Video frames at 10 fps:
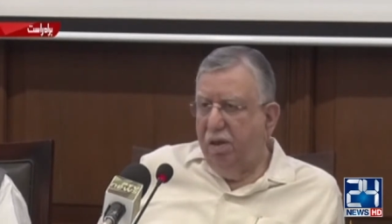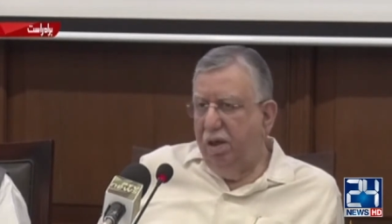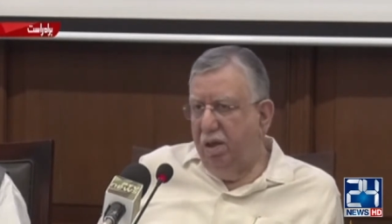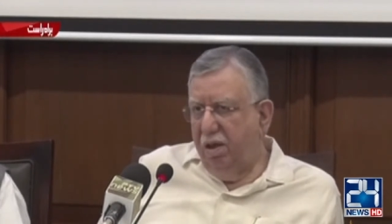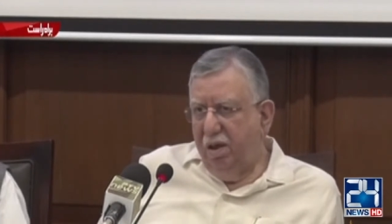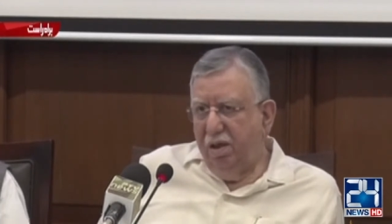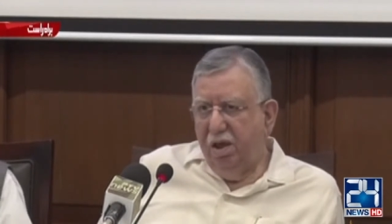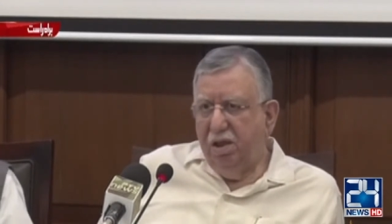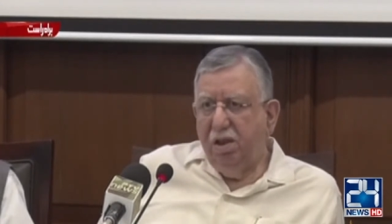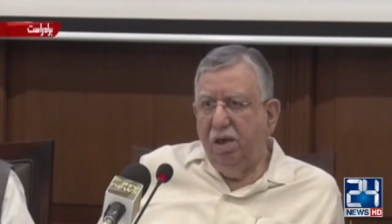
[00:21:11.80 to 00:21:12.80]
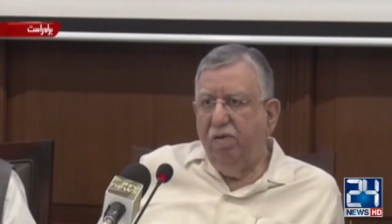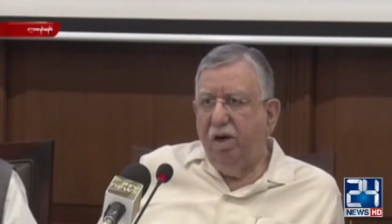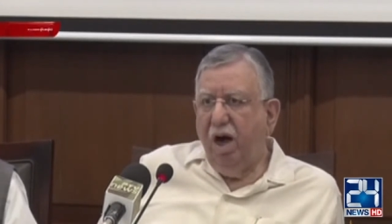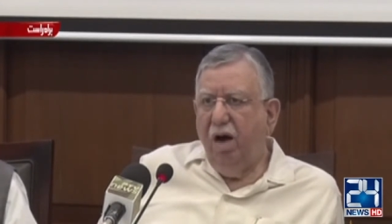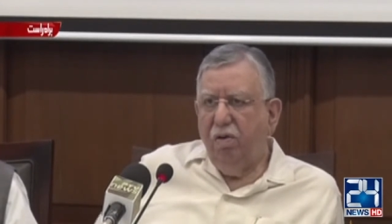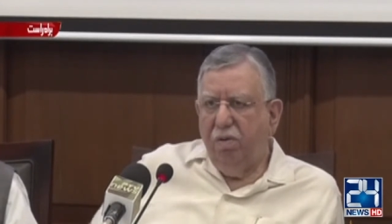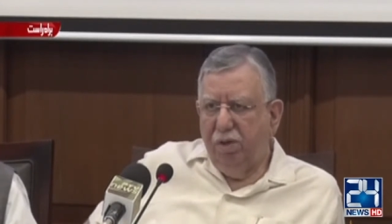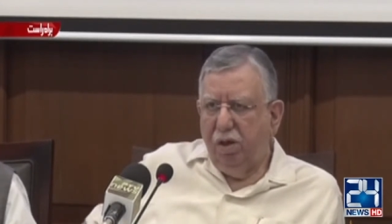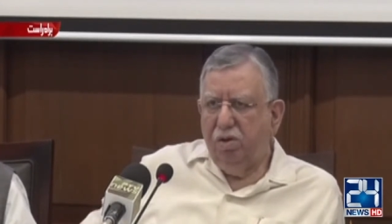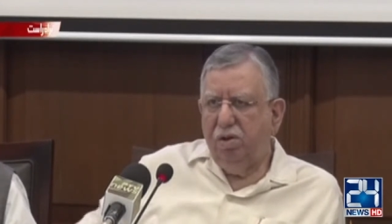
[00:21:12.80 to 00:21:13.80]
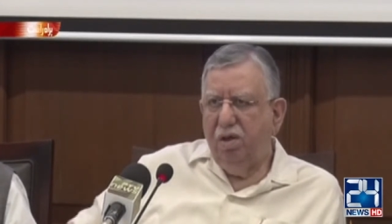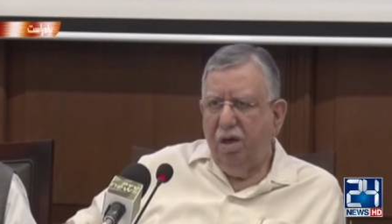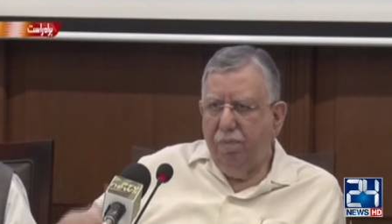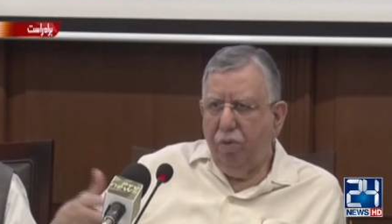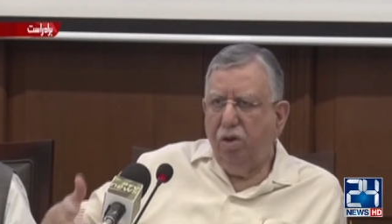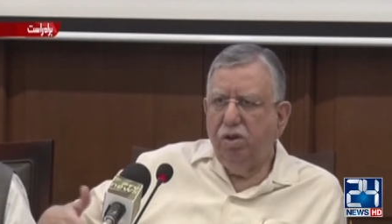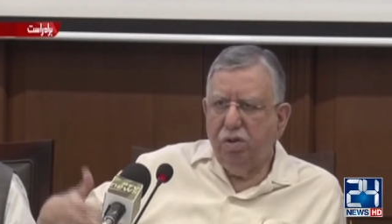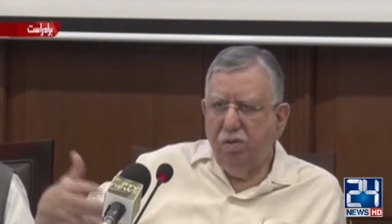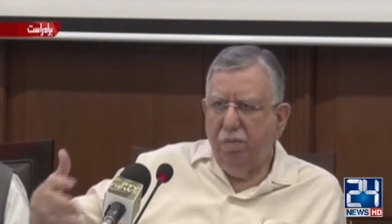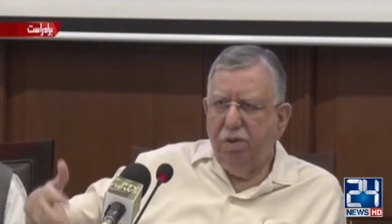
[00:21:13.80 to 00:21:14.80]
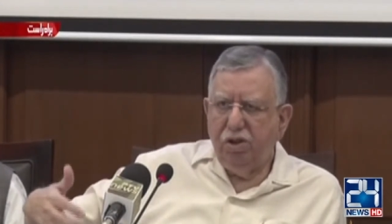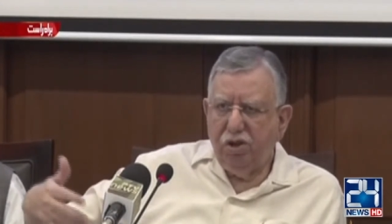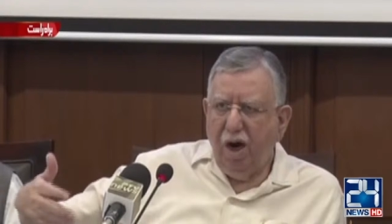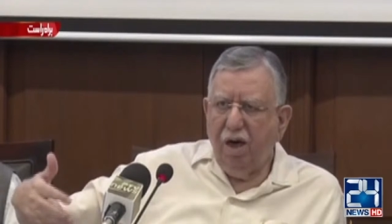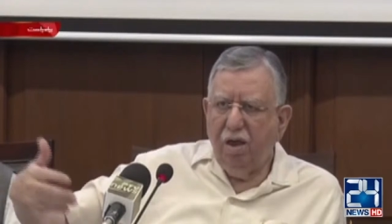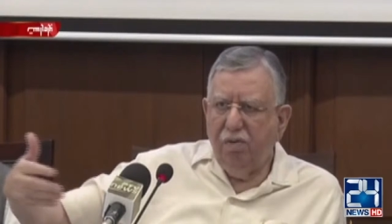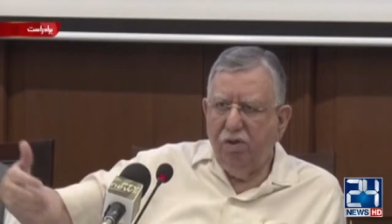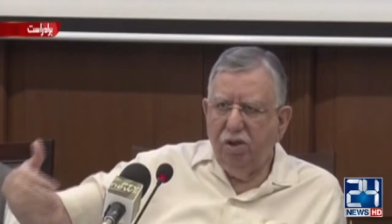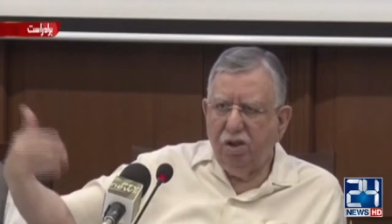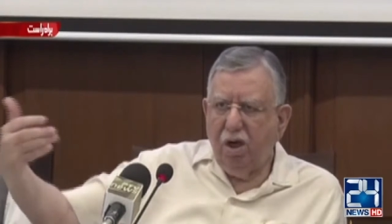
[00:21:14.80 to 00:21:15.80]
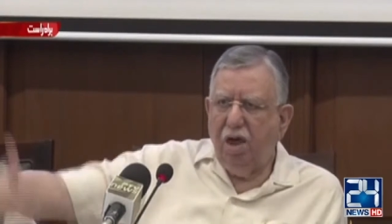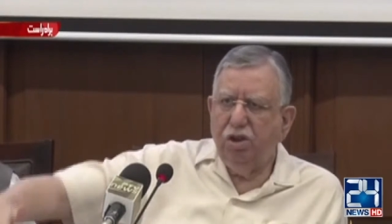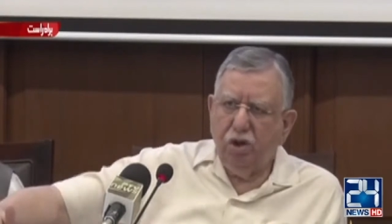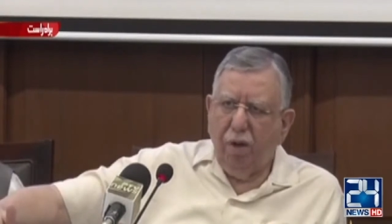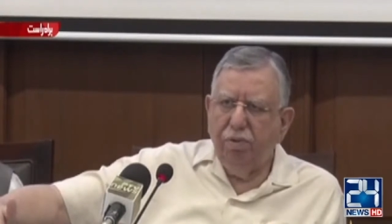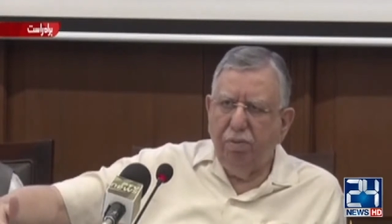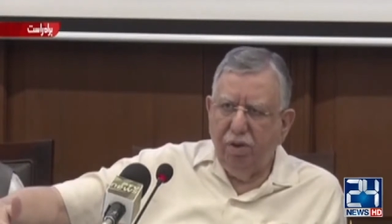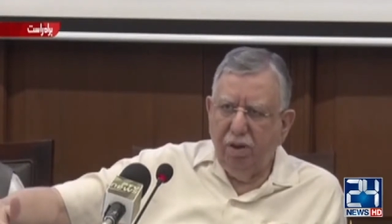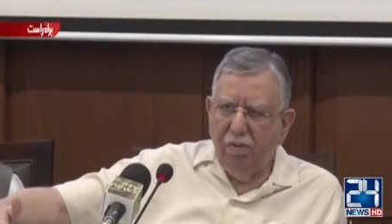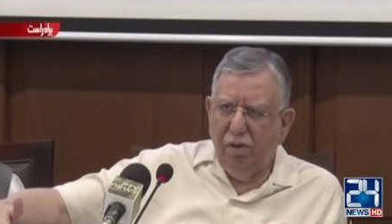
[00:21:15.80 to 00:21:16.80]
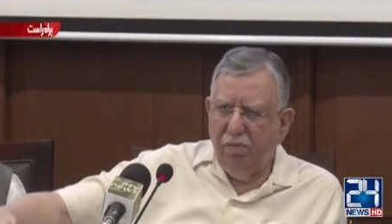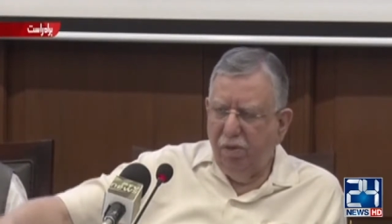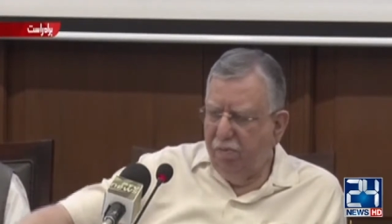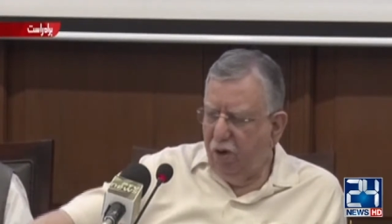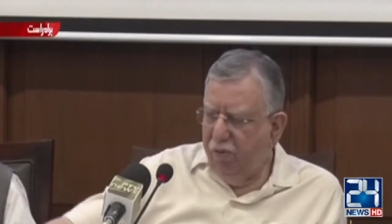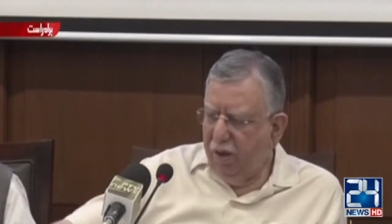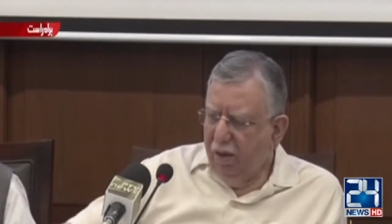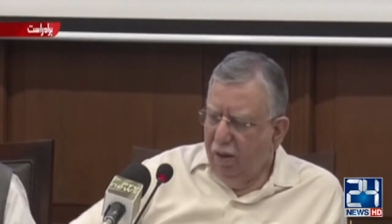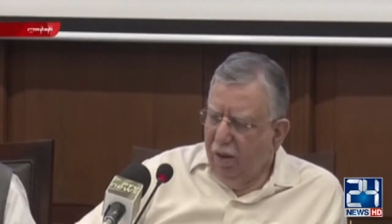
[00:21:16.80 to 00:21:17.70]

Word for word: increasing even now because there are projects that have been started, we just can't stop them in, in midway.